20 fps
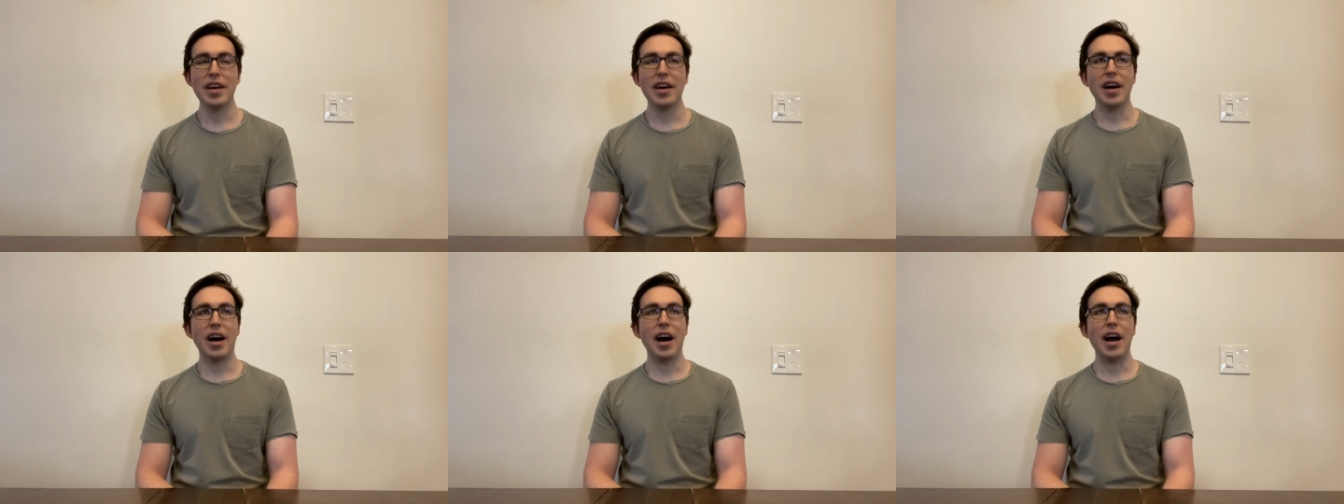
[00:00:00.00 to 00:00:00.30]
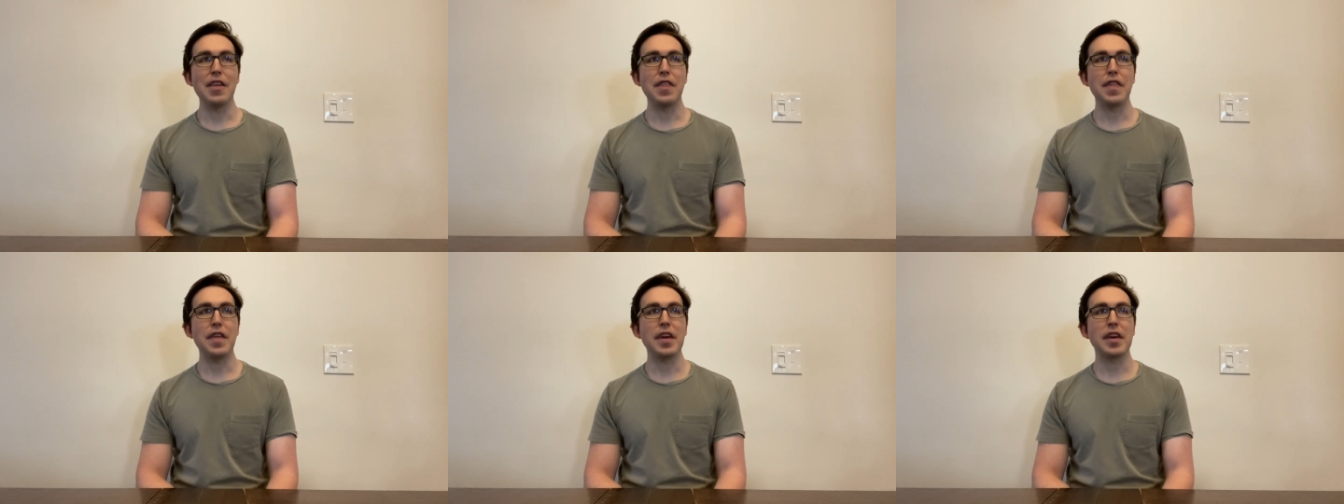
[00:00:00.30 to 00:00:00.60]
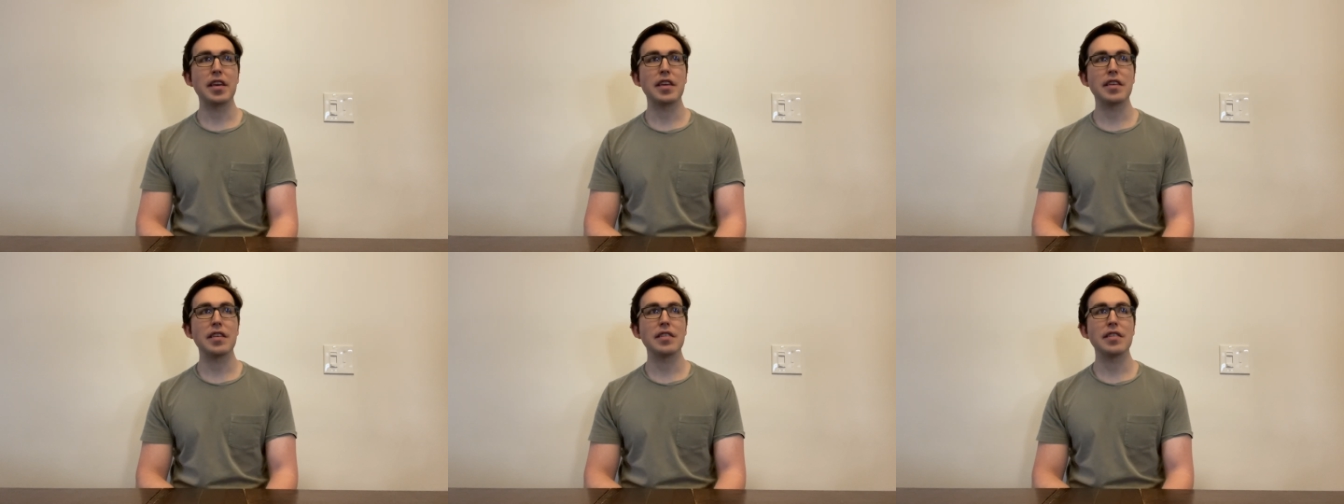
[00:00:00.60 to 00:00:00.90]
I
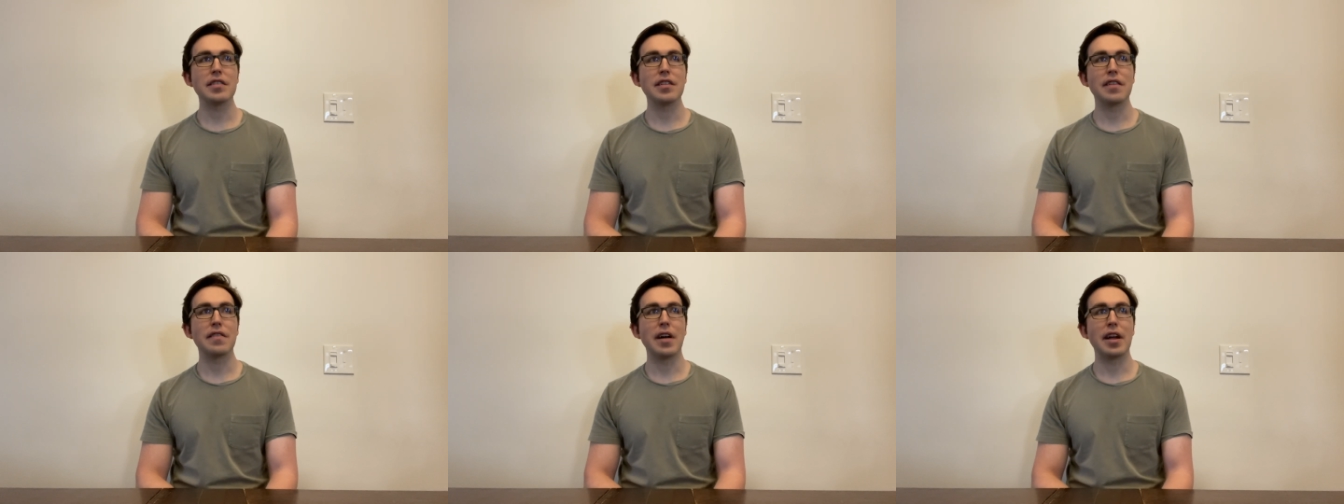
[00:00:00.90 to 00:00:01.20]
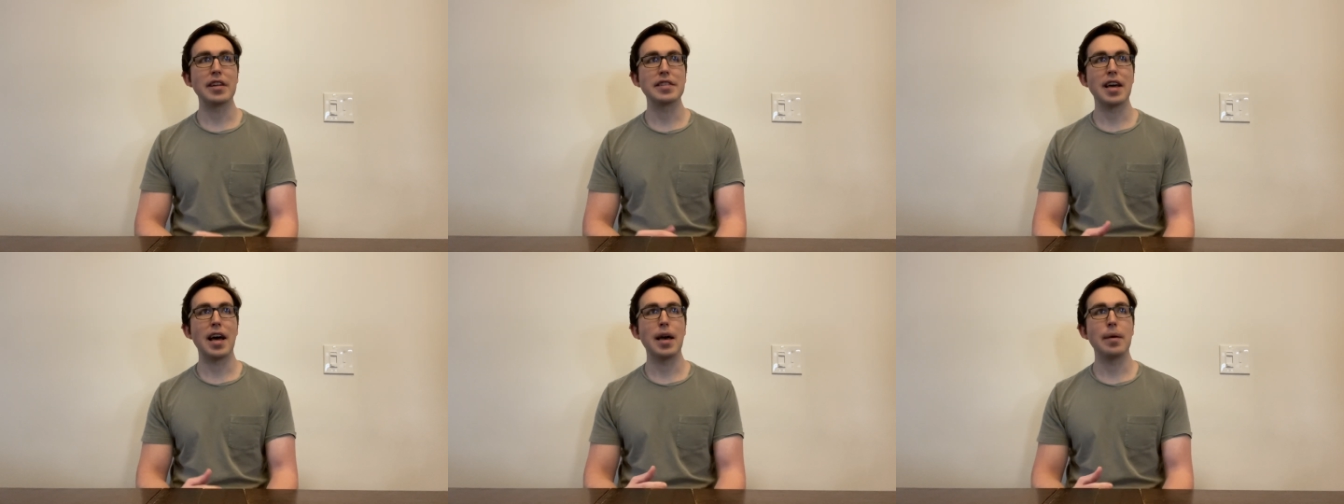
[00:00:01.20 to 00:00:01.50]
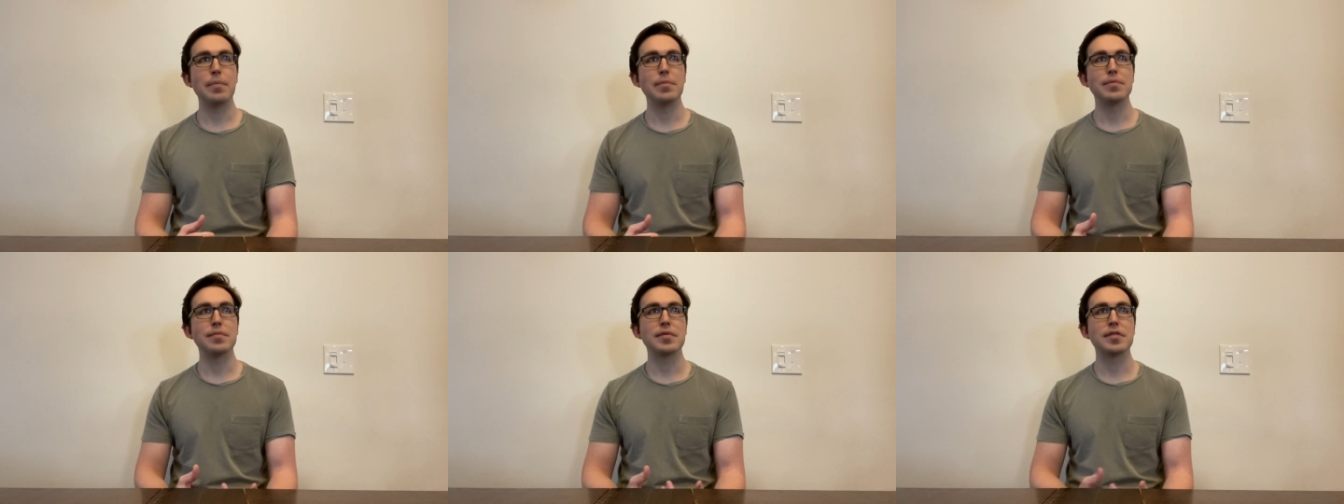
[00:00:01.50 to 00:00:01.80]
think a lot of
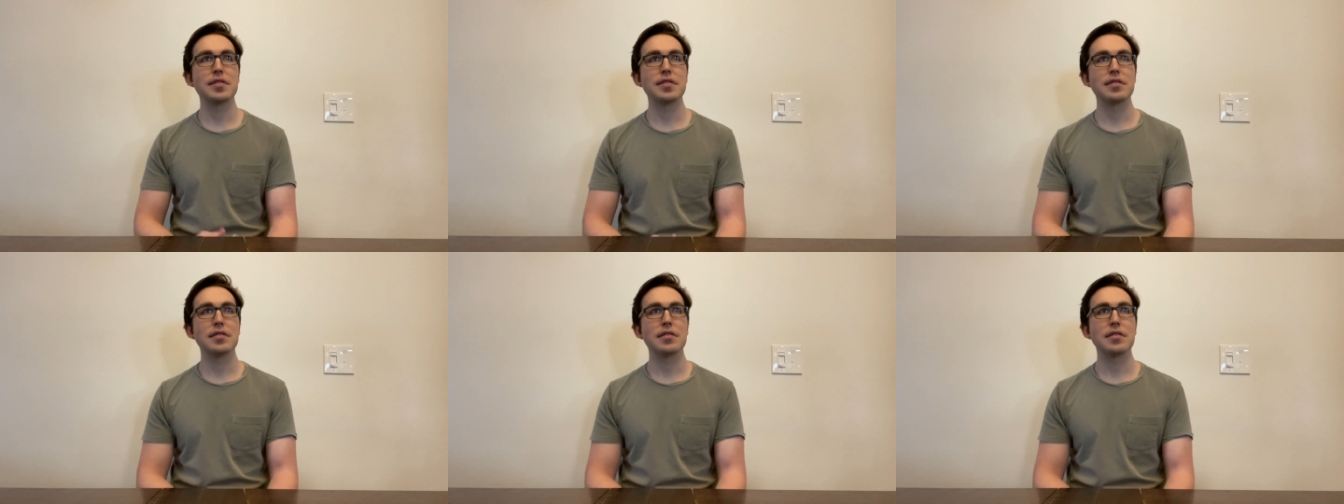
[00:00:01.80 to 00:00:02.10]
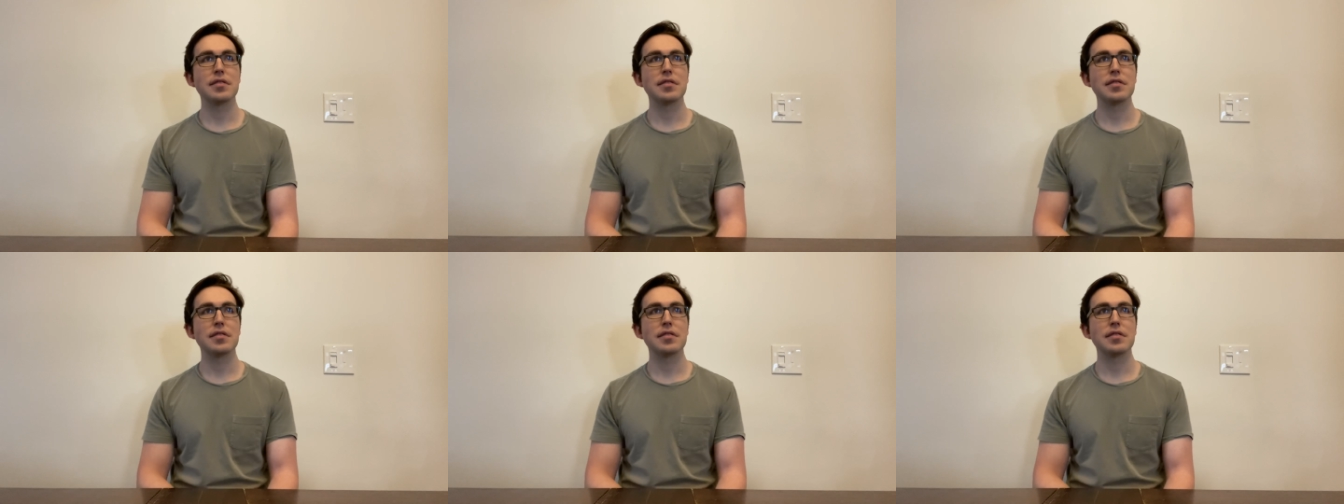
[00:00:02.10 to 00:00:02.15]
times